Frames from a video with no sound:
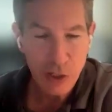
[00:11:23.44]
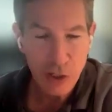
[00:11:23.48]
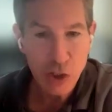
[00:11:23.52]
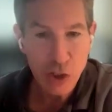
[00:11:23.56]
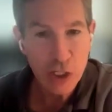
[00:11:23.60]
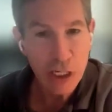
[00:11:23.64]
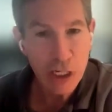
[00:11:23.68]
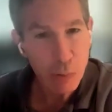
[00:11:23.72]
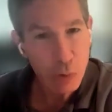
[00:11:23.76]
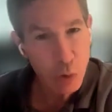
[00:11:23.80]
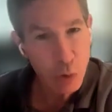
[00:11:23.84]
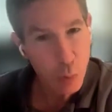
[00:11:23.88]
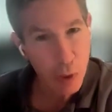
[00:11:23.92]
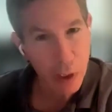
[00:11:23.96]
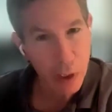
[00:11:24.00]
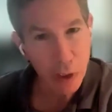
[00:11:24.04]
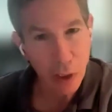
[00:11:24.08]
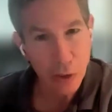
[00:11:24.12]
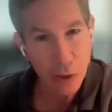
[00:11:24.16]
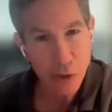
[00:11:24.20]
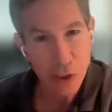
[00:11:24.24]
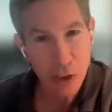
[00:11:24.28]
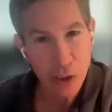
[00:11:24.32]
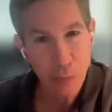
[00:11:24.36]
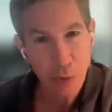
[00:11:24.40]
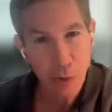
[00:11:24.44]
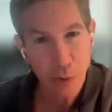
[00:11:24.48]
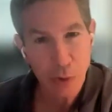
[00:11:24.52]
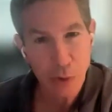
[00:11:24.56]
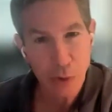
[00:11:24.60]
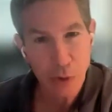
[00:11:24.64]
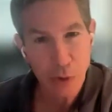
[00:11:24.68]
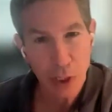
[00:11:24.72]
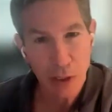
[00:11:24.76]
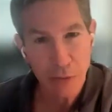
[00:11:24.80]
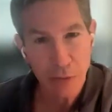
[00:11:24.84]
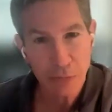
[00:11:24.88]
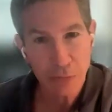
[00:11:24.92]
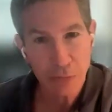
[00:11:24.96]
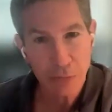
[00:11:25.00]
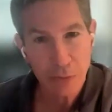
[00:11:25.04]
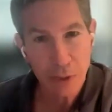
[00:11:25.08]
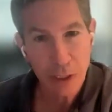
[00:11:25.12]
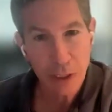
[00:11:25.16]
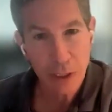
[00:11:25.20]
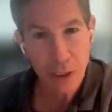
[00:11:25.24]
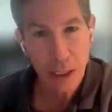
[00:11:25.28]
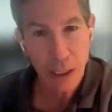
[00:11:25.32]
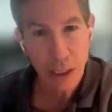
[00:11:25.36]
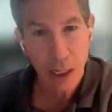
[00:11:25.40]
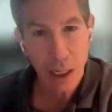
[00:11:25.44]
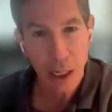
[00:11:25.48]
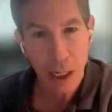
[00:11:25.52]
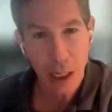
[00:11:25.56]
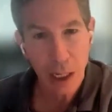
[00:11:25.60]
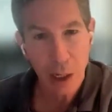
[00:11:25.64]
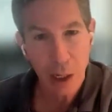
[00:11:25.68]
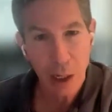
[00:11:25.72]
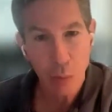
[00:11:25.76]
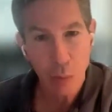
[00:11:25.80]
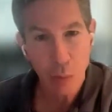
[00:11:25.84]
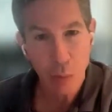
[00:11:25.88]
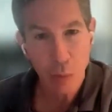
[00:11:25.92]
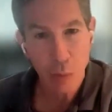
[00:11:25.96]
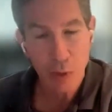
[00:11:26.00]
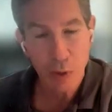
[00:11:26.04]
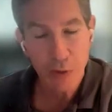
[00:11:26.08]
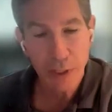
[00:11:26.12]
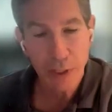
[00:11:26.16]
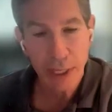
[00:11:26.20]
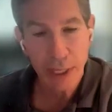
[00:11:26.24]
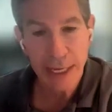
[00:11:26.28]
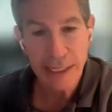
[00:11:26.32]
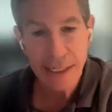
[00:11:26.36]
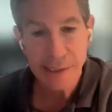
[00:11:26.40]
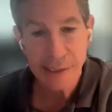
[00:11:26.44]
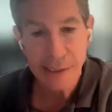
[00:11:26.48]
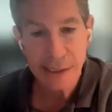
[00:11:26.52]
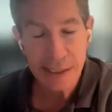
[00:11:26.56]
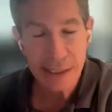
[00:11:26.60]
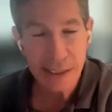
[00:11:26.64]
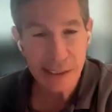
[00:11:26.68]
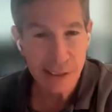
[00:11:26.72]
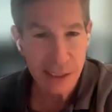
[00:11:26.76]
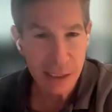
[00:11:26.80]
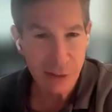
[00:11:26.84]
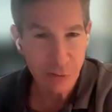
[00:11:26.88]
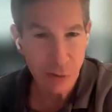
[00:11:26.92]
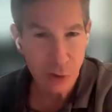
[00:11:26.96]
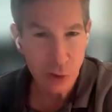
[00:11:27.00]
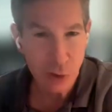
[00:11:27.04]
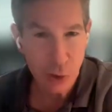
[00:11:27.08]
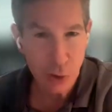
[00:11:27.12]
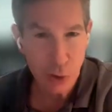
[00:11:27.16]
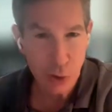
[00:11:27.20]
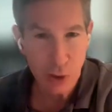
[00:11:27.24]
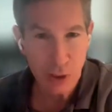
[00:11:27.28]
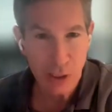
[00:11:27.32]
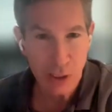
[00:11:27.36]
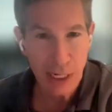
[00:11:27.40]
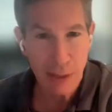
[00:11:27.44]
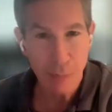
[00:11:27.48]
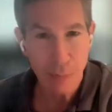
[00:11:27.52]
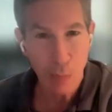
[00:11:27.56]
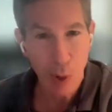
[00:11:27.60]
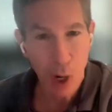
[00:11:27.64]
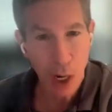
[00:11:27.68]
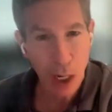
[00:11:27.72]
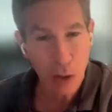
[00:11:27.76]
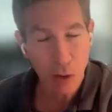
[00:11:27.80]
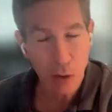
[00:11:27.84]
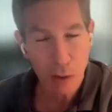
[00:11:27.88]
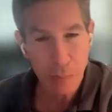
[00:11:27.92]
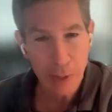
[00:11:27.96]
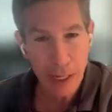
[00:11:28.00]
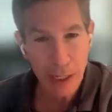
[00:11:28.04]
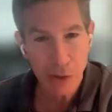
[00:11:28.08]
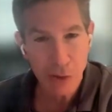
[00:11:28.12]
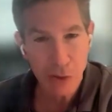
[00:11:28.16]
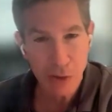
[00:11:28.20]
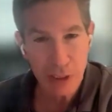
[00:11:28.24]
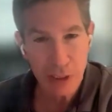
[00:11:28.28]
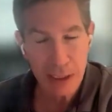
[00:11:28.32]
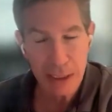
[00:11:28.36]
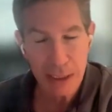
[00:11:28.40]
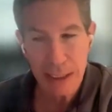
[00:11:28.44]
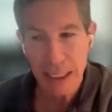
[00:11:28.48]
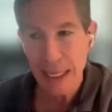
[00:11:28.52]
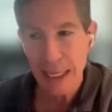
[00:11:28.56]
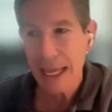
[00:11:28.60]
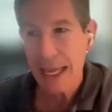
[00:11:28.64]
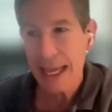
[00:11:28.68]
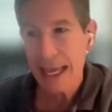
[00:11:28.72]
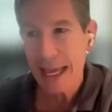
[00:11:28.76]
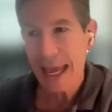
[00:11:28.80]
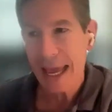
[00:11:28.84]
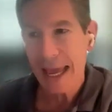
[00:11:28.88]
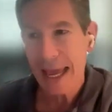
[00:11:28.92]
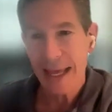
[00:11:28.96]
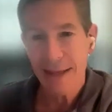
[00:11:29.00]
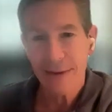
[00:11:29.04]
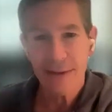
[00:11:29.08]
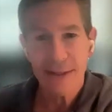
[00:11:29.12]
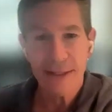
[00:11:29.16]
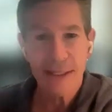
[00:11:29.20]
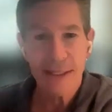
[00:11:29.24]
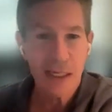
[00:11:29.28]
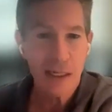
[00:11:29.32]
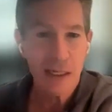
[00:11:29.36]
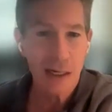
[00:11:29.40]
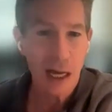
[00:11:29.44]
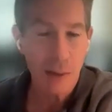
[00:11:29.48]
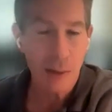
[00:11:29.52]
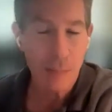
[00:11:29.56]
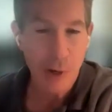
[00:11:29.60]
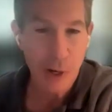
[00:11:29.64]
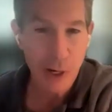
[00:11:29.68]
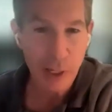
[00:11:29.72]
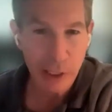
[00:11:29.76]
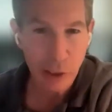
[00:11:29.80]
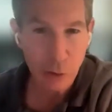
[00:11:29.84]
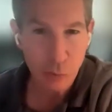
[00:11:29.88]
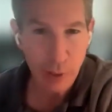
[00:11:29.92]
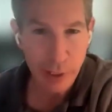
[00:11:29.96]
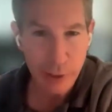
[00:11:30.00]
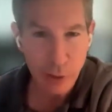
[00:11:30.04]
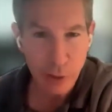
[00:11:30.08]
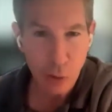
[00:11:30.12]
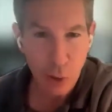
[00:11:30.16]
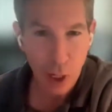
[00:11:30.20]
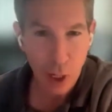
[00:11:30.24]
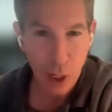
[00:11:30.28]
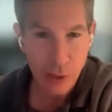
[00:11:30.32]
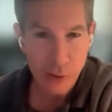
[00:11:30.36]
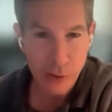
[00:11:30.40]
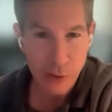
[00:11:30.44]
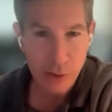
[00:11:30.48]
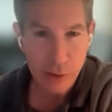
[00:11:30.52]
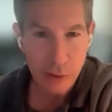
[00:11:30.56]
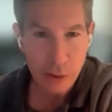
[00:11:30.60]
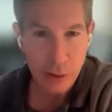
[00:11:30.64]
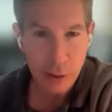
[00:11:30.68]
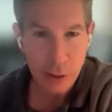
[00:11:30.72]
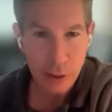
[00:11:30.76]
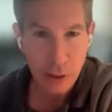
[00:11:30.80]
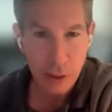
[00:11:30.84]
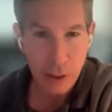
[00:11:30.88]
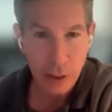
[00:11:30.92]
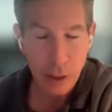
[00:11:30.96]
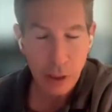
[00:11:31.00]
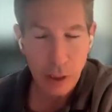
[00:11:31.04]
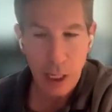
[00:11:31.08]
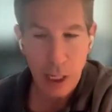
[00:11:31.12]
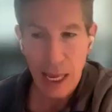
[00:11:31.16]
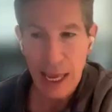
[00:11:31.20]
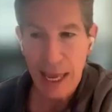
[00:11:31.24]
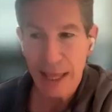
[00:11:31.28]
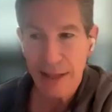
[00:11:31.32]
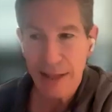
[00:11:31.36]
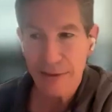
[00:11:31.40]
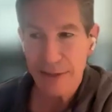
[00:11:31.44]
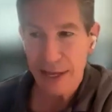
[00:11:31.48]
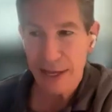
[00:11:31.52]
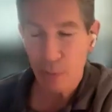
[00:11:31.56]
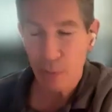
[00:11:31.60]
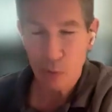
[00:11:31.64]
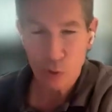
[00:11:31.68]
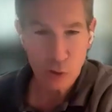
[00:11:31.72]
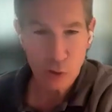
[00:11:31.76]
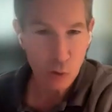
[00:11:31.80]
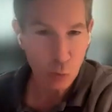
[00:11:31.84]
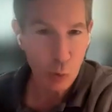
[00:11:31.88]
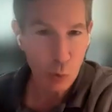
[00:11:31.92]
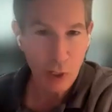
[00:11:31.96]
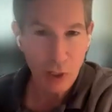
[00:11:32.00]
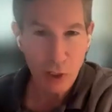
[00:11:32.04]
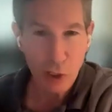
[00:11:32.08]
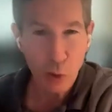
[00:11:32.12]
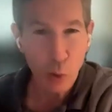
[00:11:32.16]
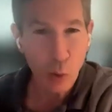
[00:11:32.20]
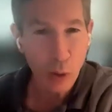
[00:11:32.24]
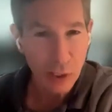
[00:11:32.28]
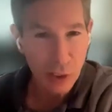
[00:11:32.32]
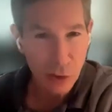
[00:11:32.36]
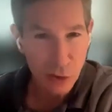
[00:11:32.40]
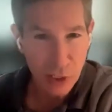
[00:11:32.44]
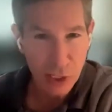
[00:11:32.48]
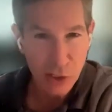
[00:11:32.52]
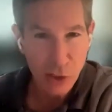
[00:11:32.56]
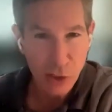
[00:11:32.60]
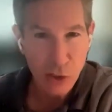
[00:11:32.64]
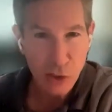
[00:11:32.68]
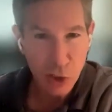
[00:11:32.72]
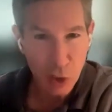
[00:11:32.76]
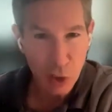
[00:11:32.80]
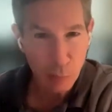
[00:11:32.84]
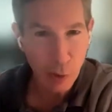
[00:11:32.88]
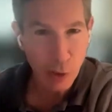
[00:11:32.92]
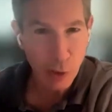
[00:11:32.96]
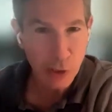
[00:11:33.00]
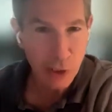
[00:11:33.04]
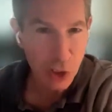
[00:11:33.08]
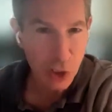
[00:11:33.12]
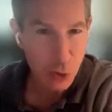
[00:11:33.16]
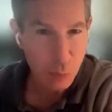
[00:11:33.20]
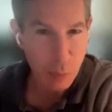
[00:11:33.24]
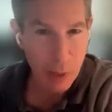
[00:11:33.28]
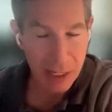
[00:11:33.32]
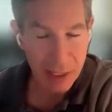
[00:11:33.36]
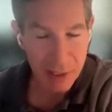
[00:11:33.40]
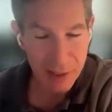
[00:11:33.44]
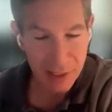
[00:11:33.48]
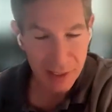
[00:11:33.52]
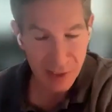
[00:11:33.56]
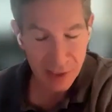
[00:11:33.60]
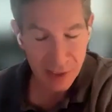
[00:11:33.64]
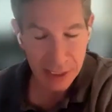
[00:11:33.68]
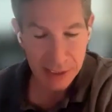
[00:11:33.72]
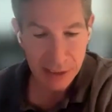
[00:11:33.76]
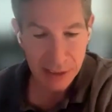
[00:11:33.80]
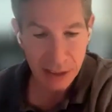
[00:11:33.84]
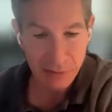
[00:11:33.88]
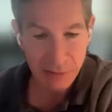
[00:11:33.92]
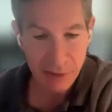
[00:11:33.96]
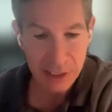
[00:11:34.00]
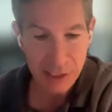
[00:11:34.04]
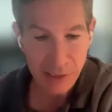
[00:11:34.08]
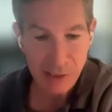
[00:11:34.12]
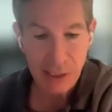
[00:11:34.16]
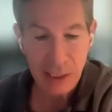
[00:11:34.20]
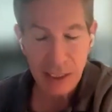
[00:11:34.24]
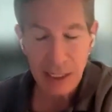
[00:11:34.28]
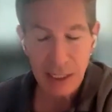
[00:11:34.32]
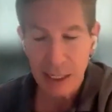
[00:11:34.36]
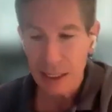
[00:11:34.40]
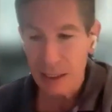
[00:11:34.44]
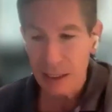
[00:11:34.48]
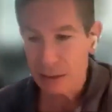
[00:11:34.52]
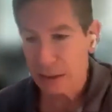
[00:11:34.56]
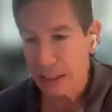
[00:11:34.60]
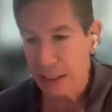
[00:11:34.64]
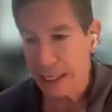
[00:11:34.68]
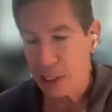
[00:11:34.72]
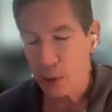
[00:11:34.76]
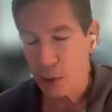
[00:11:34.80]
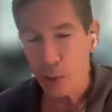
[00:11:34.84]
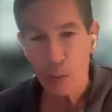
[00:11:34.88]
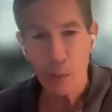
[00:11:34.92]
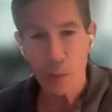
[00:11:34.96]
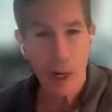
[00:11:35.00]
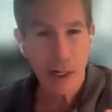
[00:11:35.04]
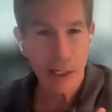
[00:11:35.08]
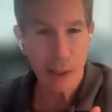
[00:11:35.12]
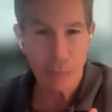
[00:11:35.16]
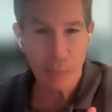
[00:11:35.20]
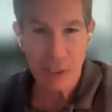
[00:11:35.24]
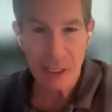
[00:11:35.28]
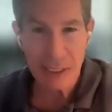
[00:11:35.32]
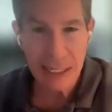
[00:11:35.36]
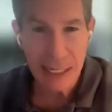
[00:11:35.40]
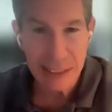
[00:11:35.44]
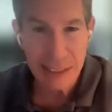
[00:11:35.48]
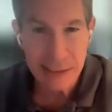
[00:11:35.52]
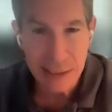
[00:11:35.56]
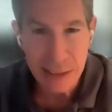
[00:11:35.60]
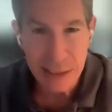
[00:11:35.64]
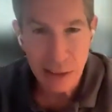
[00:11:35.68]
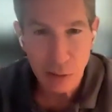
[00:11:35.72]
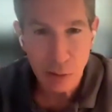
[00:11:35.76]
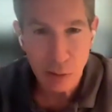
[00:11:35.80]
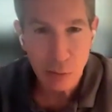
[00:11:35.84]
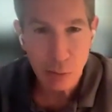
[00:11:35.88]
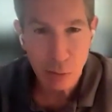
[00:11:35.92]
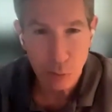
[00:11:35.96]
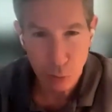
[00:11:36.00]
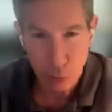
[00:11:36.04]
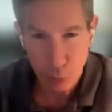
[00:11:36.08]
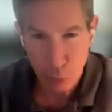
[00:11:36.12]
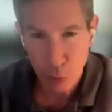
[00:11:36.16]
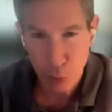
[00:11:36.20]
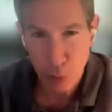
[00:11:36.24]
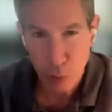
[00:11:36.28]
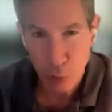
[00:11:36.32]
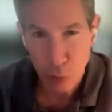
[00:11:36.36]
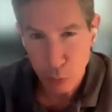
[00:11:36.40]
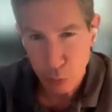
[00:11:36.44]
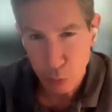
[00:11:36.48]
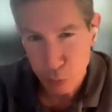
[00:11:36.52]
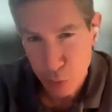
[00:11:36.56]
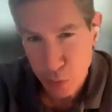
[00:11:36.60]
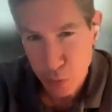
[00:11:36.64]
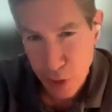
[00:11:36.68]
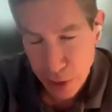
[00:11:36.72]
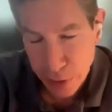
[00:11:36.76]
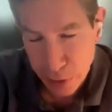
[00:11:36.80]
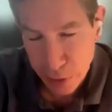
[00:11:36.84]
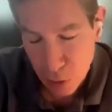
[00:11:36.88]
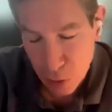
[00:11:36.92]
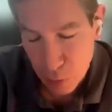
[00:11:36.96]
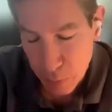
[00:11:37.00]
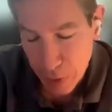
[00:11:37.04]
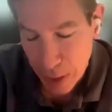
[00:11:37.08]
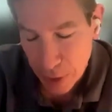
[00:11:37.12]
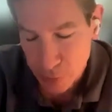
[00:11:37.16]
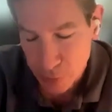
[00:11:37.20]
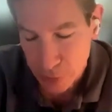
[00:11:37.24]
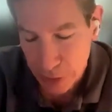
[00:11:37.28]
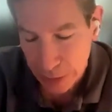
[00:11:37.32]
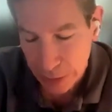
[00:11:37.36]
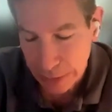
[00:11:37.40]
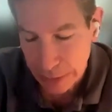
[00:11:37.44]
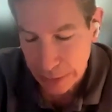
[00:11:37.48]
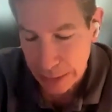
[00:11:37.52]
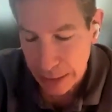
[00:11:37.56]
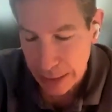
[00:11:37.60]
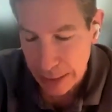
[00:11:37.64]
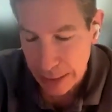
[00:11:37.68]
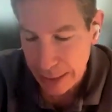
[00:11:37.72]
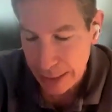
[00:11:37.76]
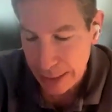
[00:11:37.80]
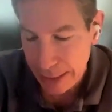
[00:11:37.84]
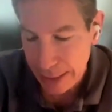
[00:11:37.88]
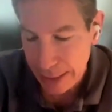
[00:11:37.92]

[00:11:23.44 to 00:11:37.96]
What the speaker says: that she was working on similar stuff with a CDC physician named Mark Grabowski at the American Red Cross. And that was one of the organizations that participated in these activities. Later, we wound up connecting through Dr. Grabowski